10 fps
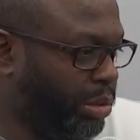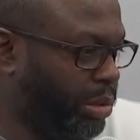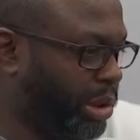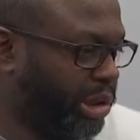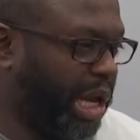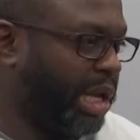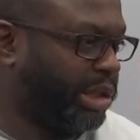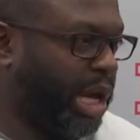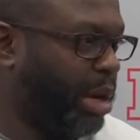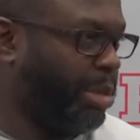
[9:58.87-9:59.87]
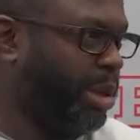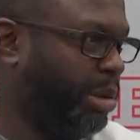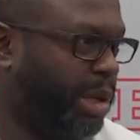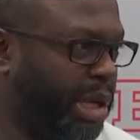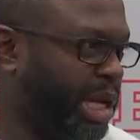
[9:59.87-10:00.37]
this guy's got to be,
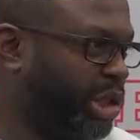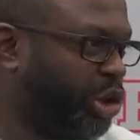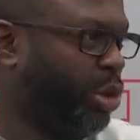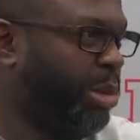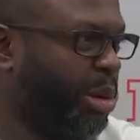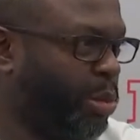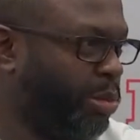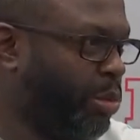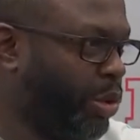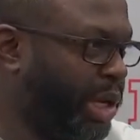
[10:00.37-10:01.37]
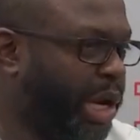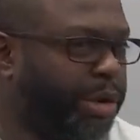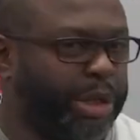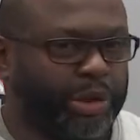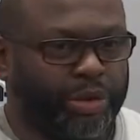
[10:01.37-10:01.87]
he gets so many more
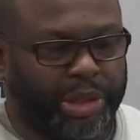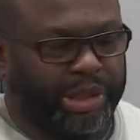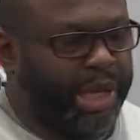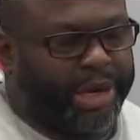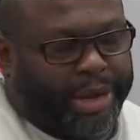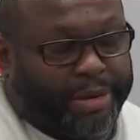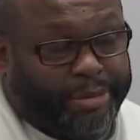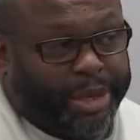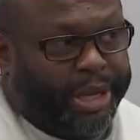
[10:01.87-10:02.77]
carries or this. I